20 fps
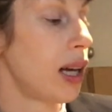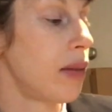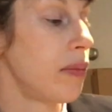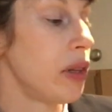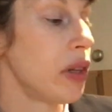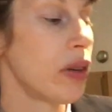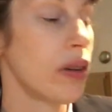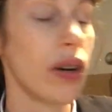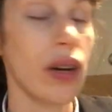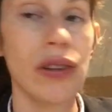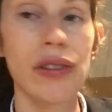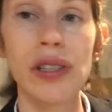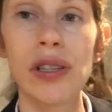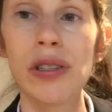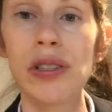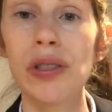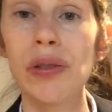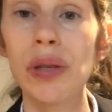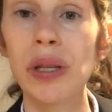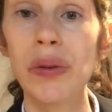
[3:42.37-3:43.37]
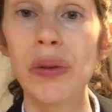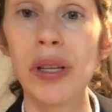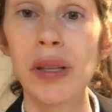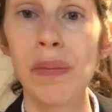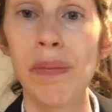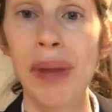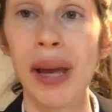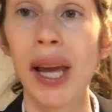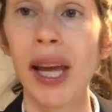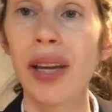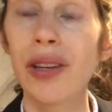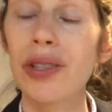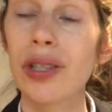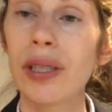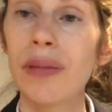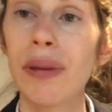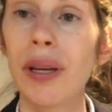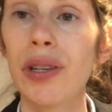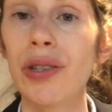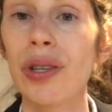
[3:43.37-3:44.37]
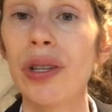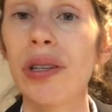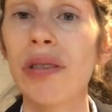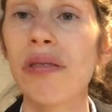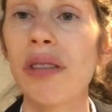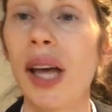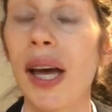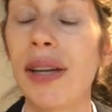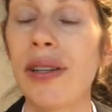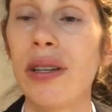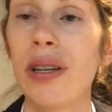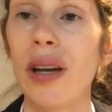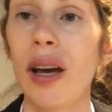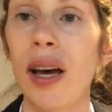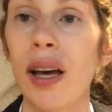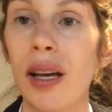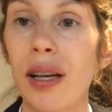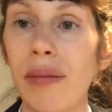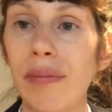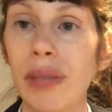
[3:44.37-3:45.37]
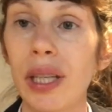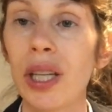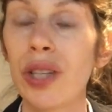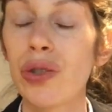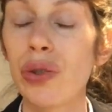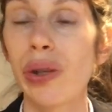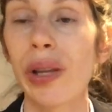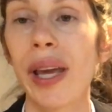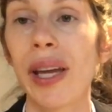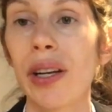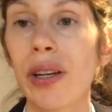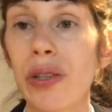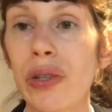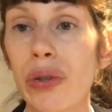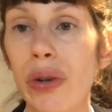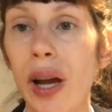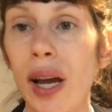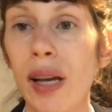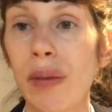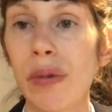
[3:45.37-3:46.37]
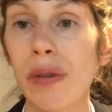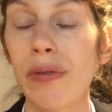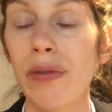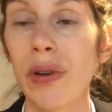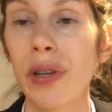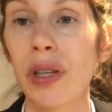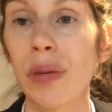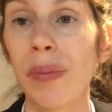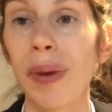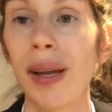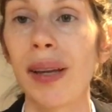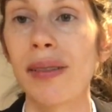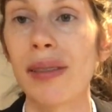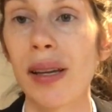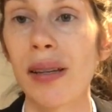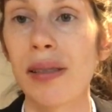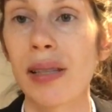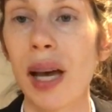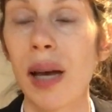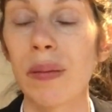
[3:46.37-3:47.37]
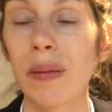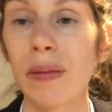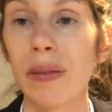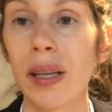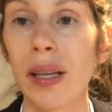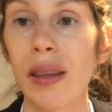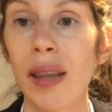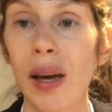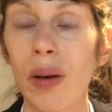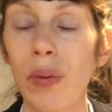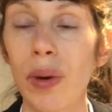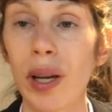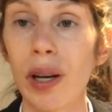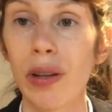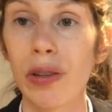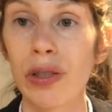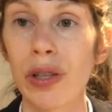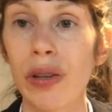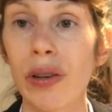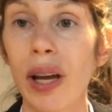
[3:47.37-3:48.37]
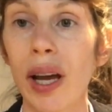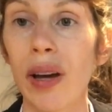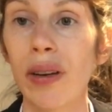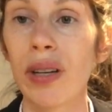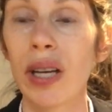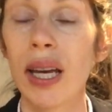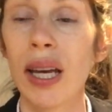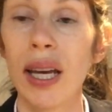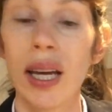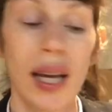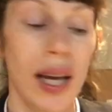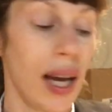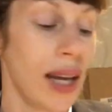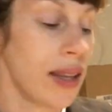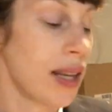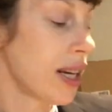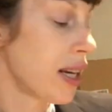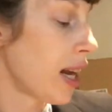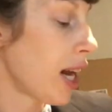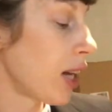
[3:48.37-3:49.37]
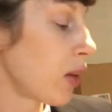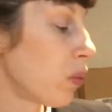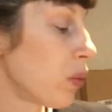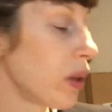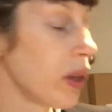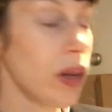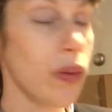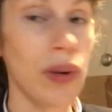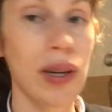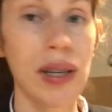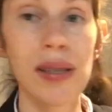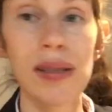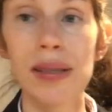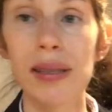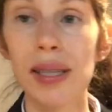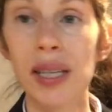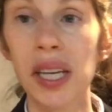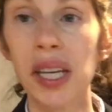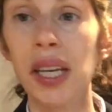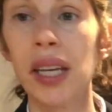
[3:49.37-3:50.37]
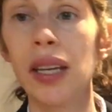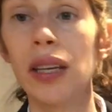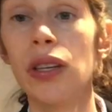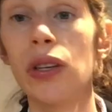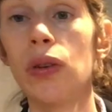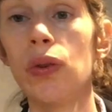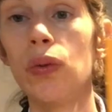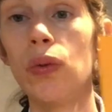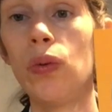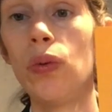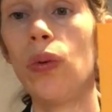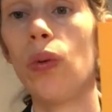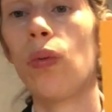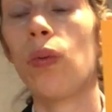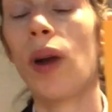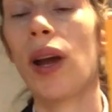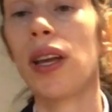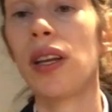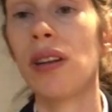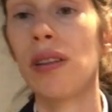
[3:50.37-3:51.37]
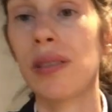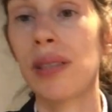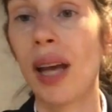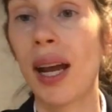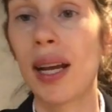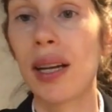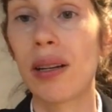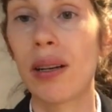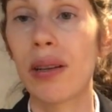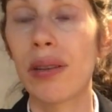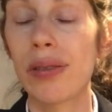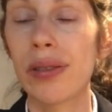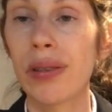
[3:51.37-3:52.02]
You could also do it in paint. Just make sure you let each layer dry before you paint on top of it. That way it'll turn out. And then I really want to see you write your title.